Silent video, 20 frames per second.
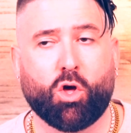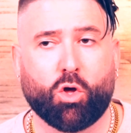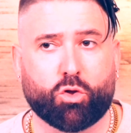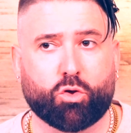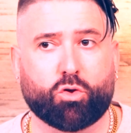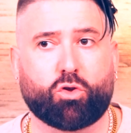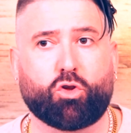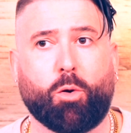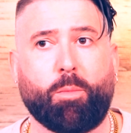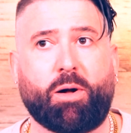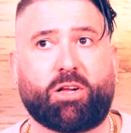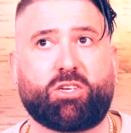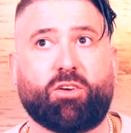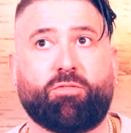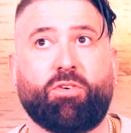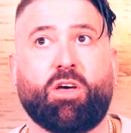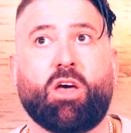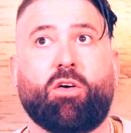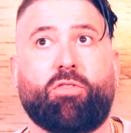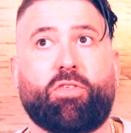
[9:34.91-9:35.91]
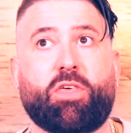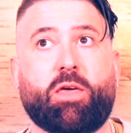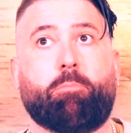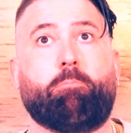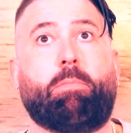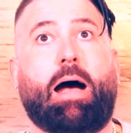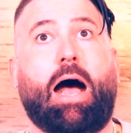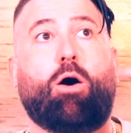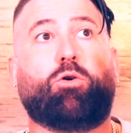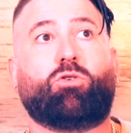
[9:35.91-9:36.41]
So much of the
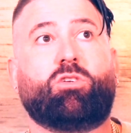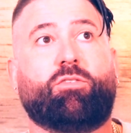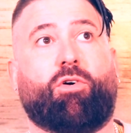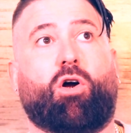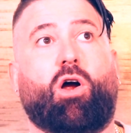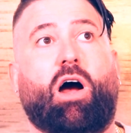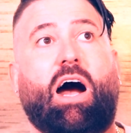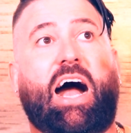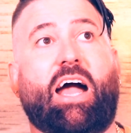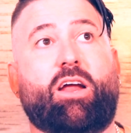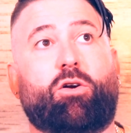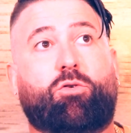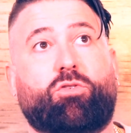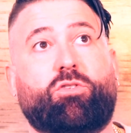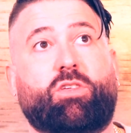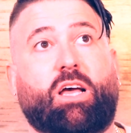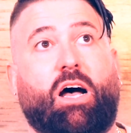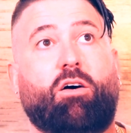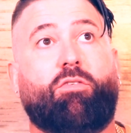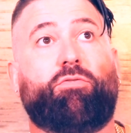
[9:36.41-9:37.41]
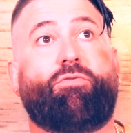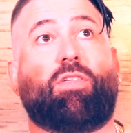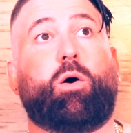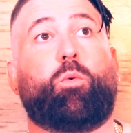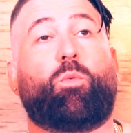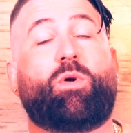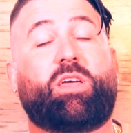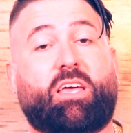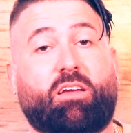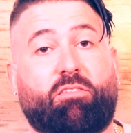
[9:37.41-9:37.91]
amount of our higher self that
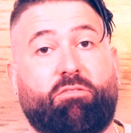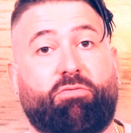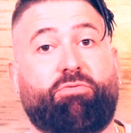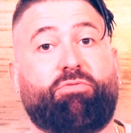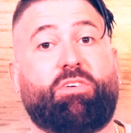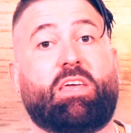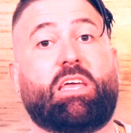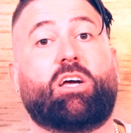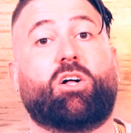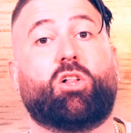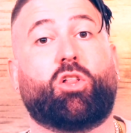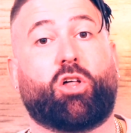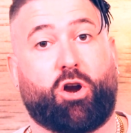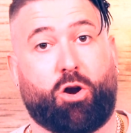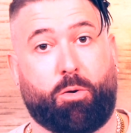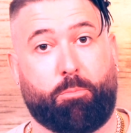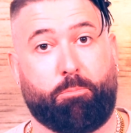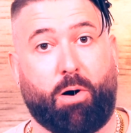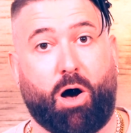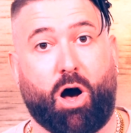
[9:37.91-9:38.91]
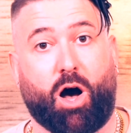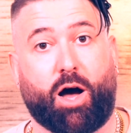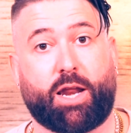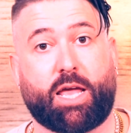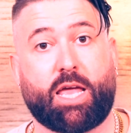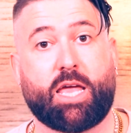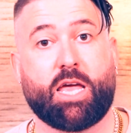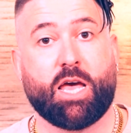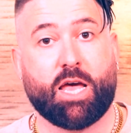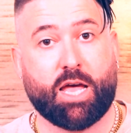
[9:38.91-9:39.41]
we can feel in our
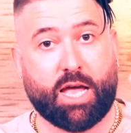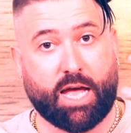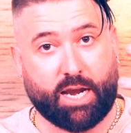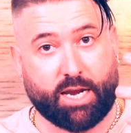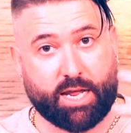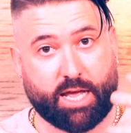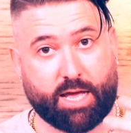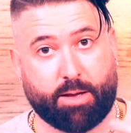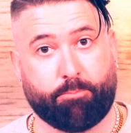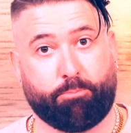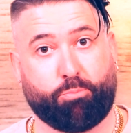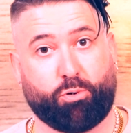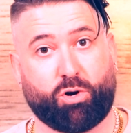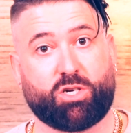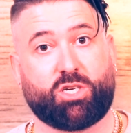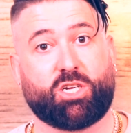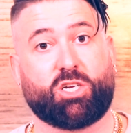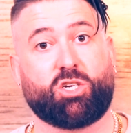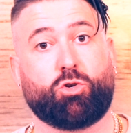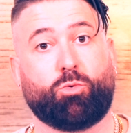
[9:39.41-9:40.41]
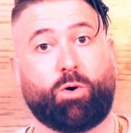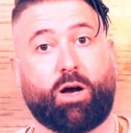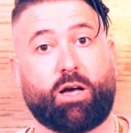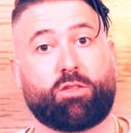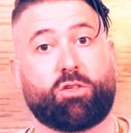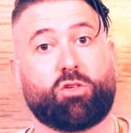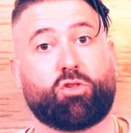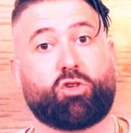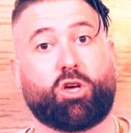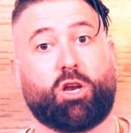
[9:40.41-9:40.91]
body and imprint into
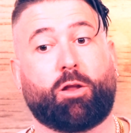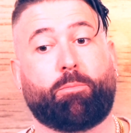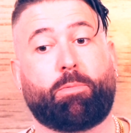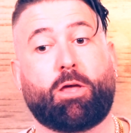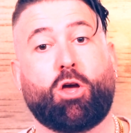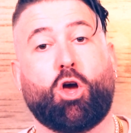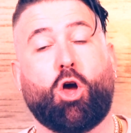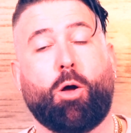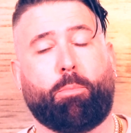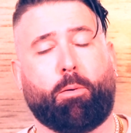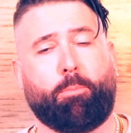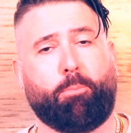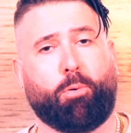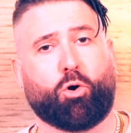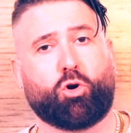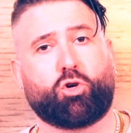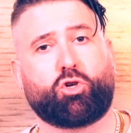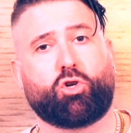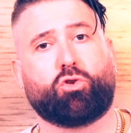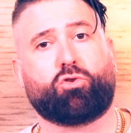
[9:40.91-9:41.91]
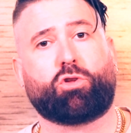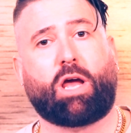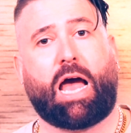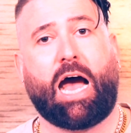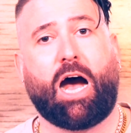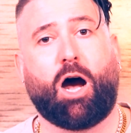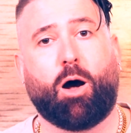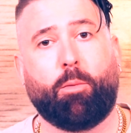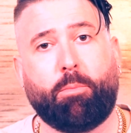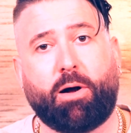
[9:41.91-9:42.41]
us is going to be proportional to
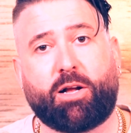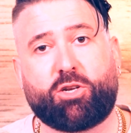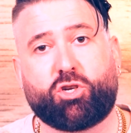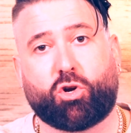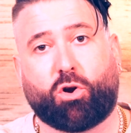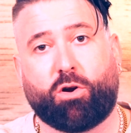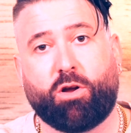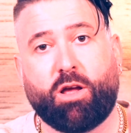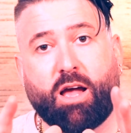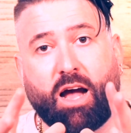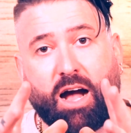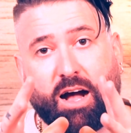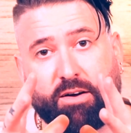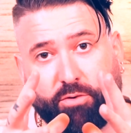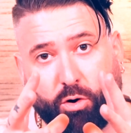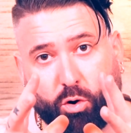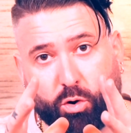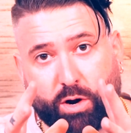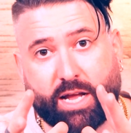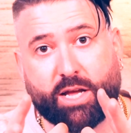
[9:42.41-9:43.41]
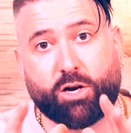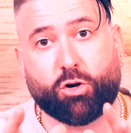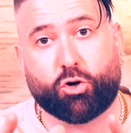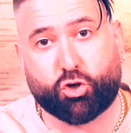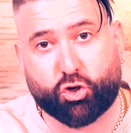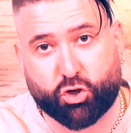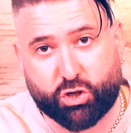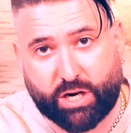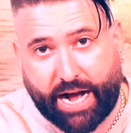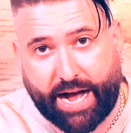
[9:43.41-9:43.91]
how much of our inner
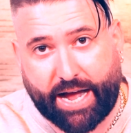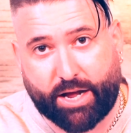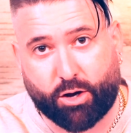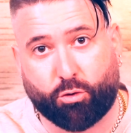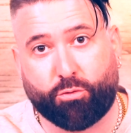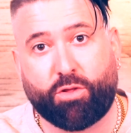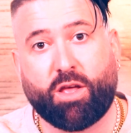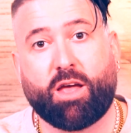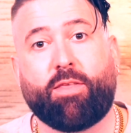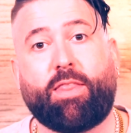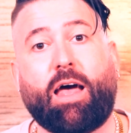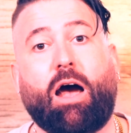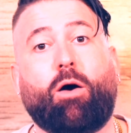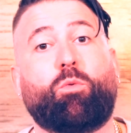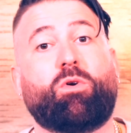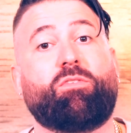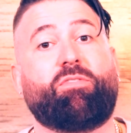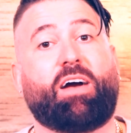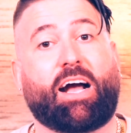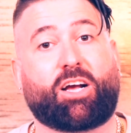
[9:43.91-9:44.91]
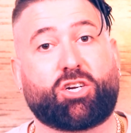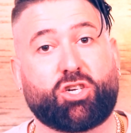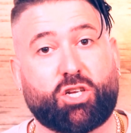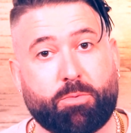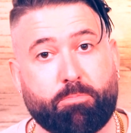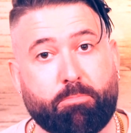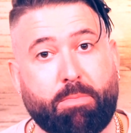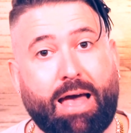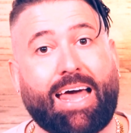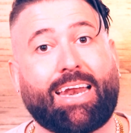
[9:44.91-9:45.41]
child that we've
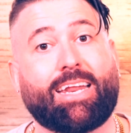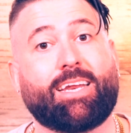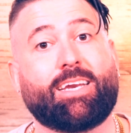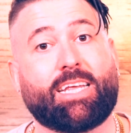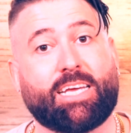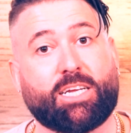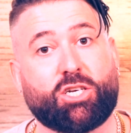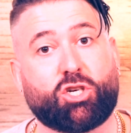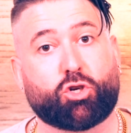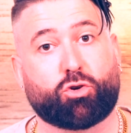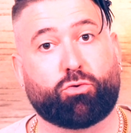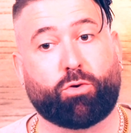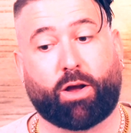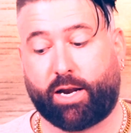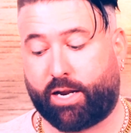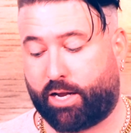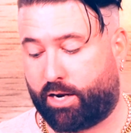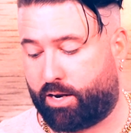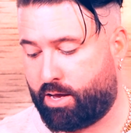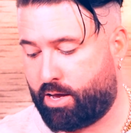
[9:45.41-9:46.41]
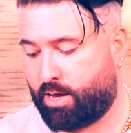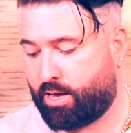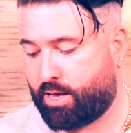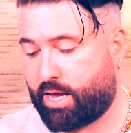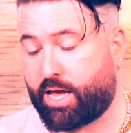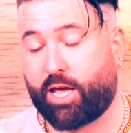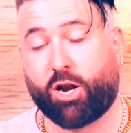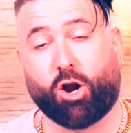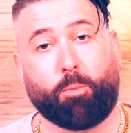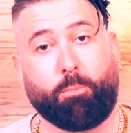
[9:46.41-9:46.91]
actually met and integrated
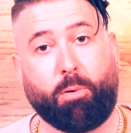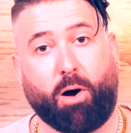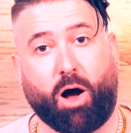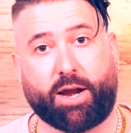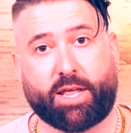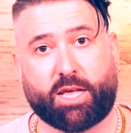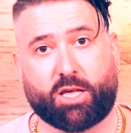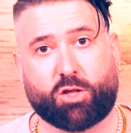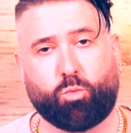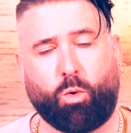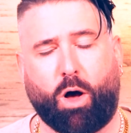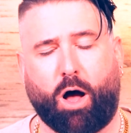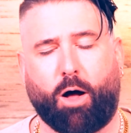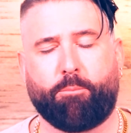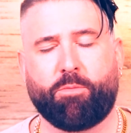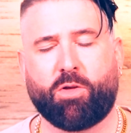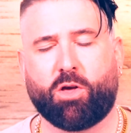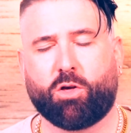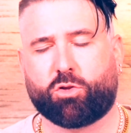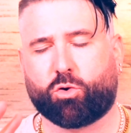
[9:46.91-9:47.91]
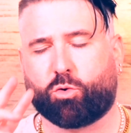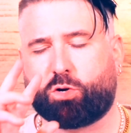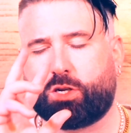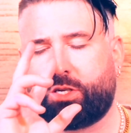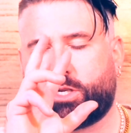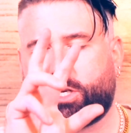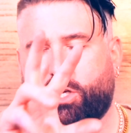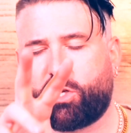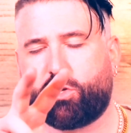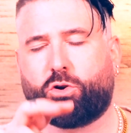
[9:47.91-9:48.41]
in our body as well. So
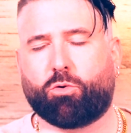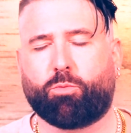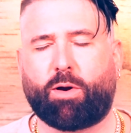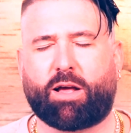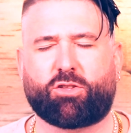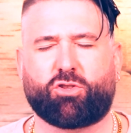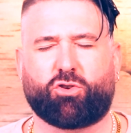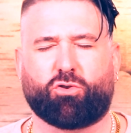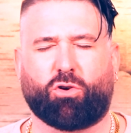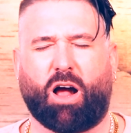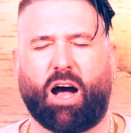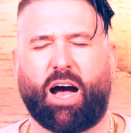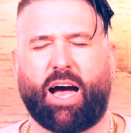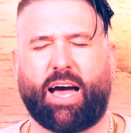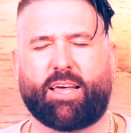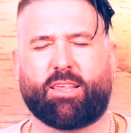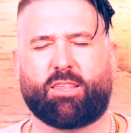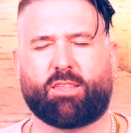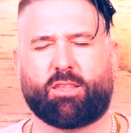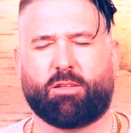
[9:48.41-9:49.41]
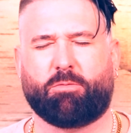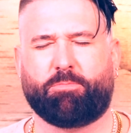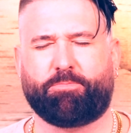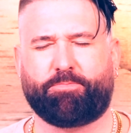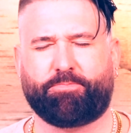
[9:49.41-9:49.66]
continue to rest your eyes.